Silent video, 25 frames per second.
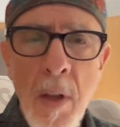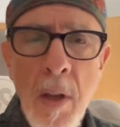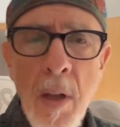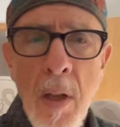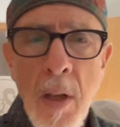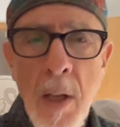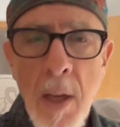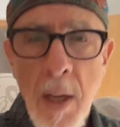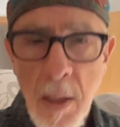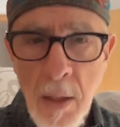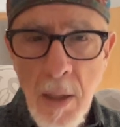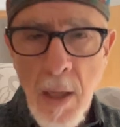
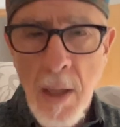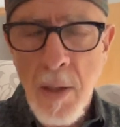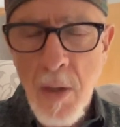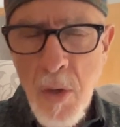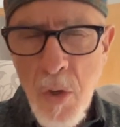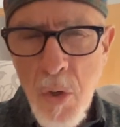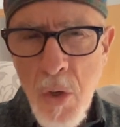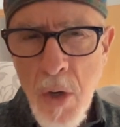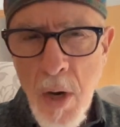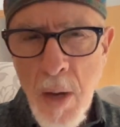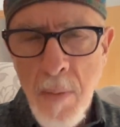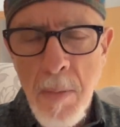Hillel
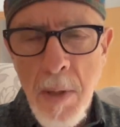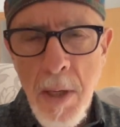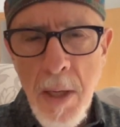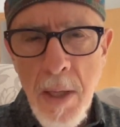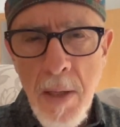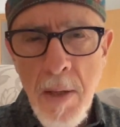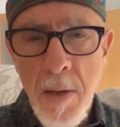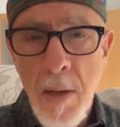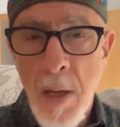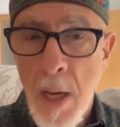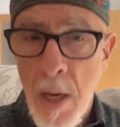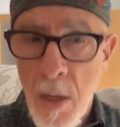and Shammai,
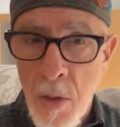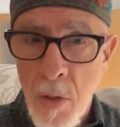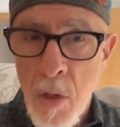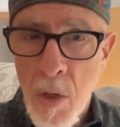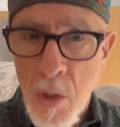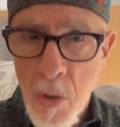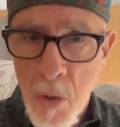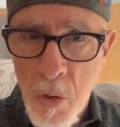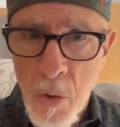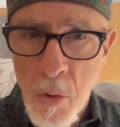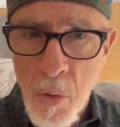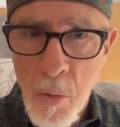and their
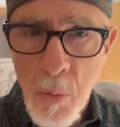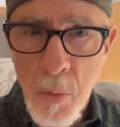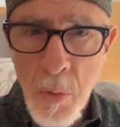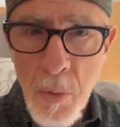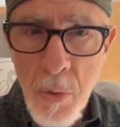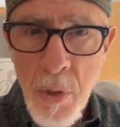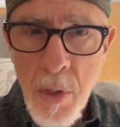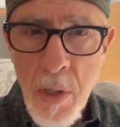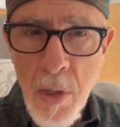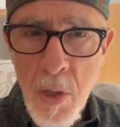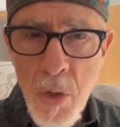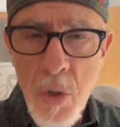
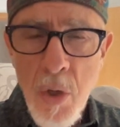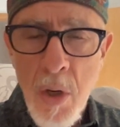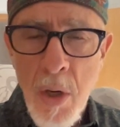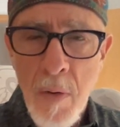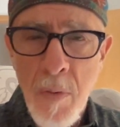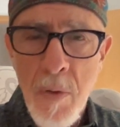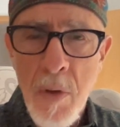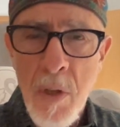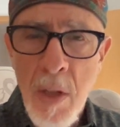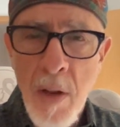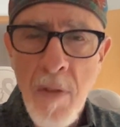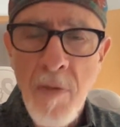schools, the
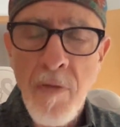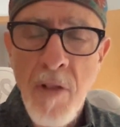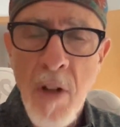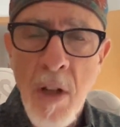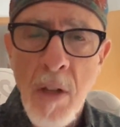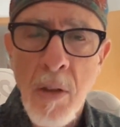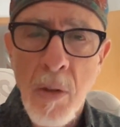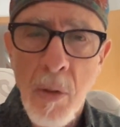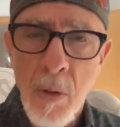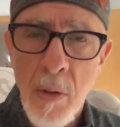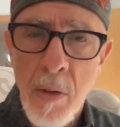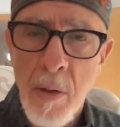yeshivas that
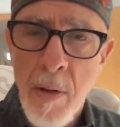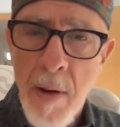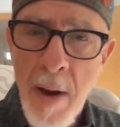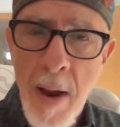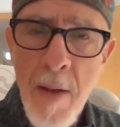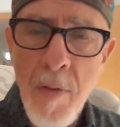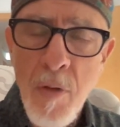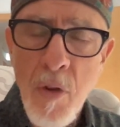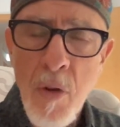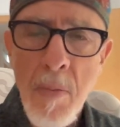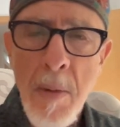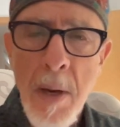followed in their
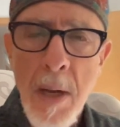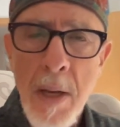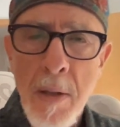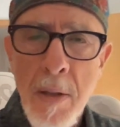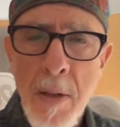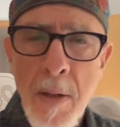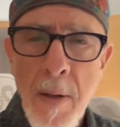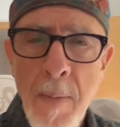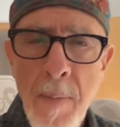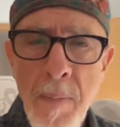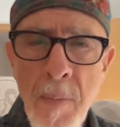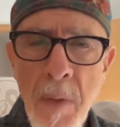aftermath.
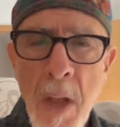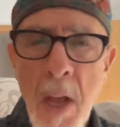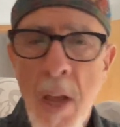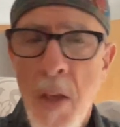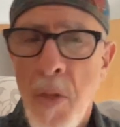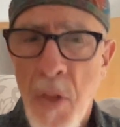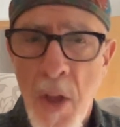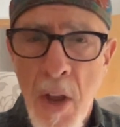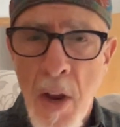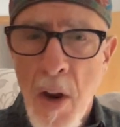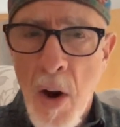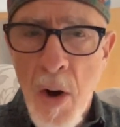
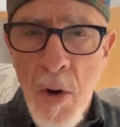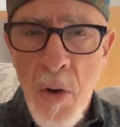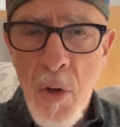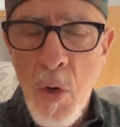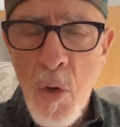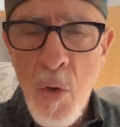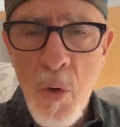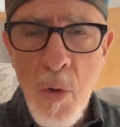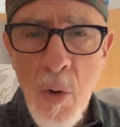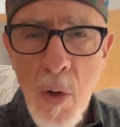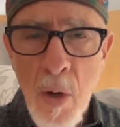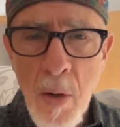They
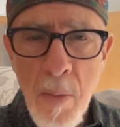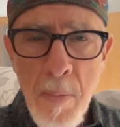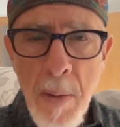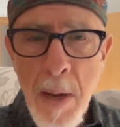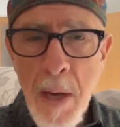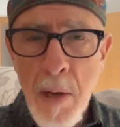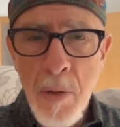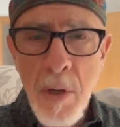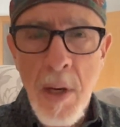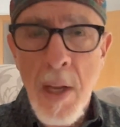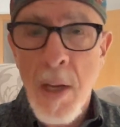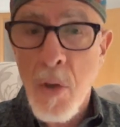argued
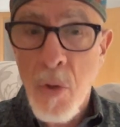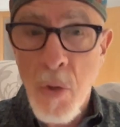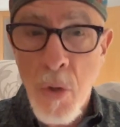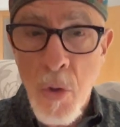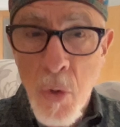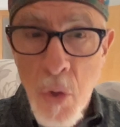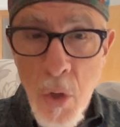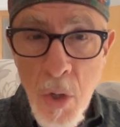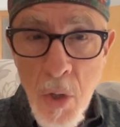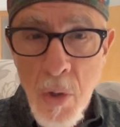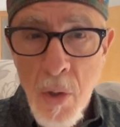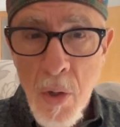about
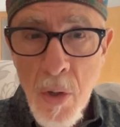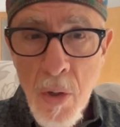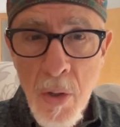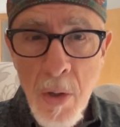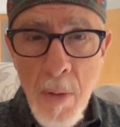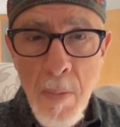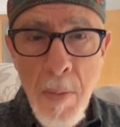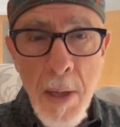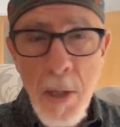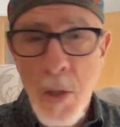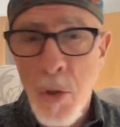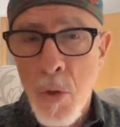exegesis,
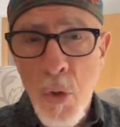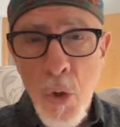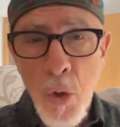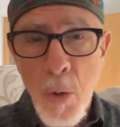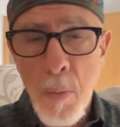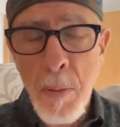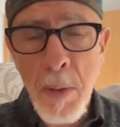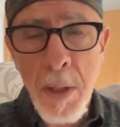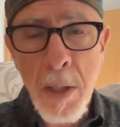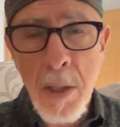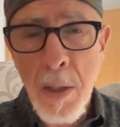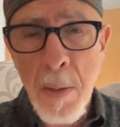about
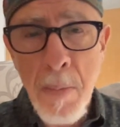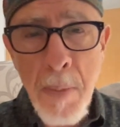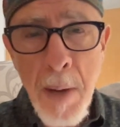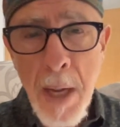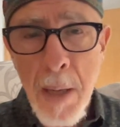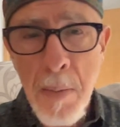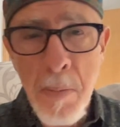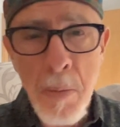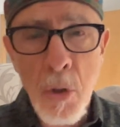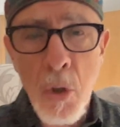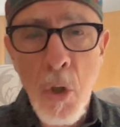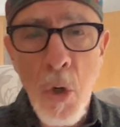interpreting the
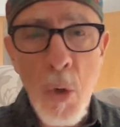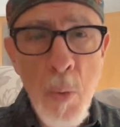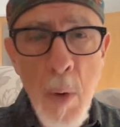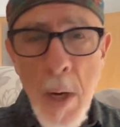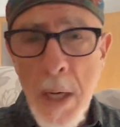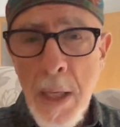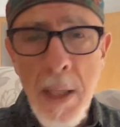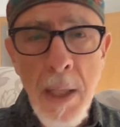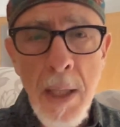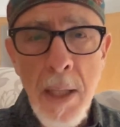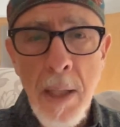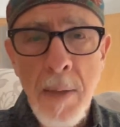Bible
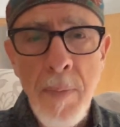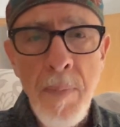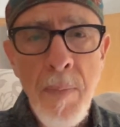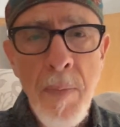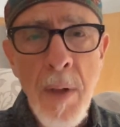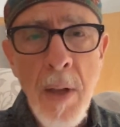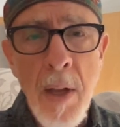correctly.